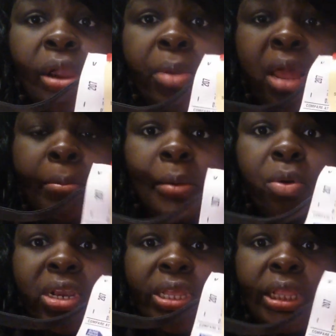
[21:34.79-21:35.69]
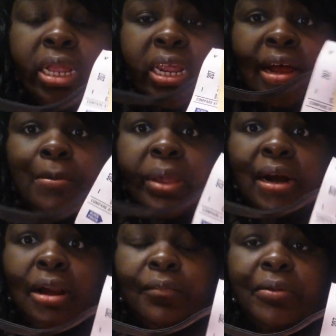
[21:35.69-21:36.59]
here. But I remember distinctly that I paid
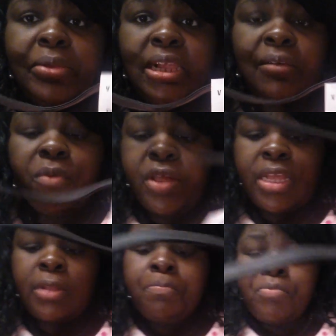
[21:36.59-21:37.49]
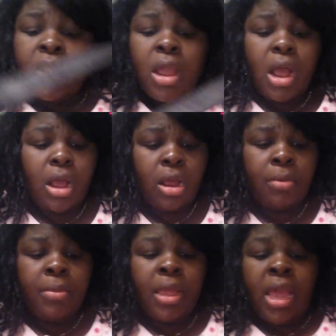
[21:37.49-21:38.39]
a dollar fifty cent for this.
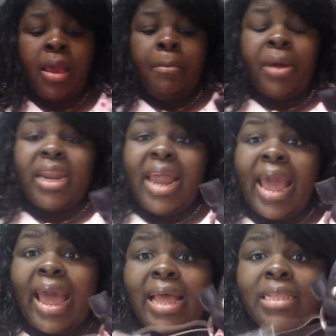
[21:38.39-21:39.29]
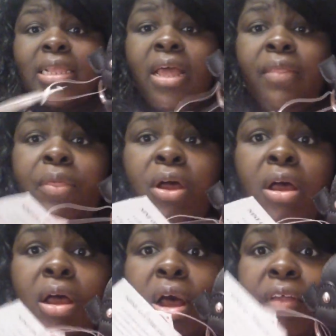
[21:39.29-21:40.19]
Um, but it has
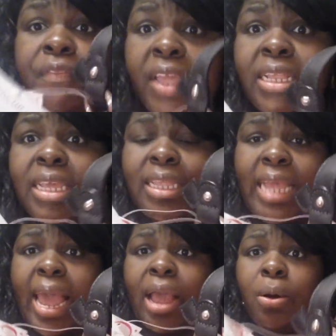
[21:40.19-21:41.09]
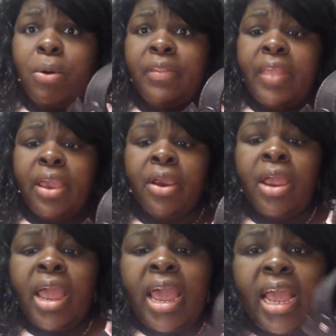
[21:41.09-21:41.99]
the authentic tag on
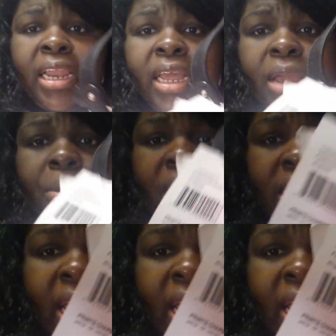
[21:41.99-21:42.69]
there, and look at what it